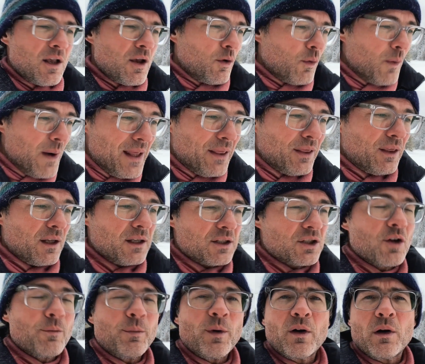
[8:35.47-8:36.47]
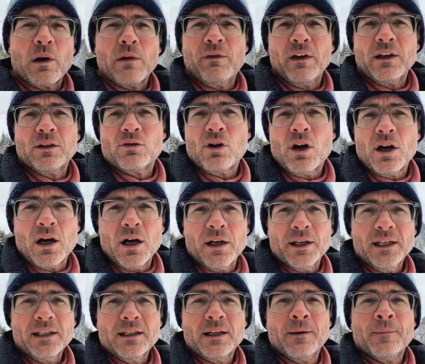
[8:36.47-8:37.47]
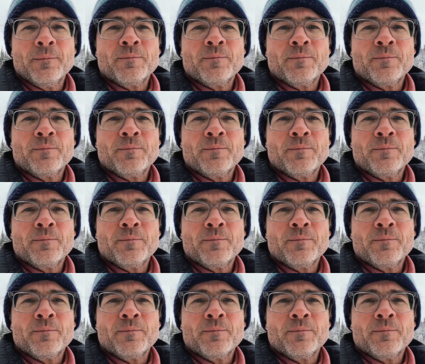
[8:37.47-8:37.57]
with soporific drug on it,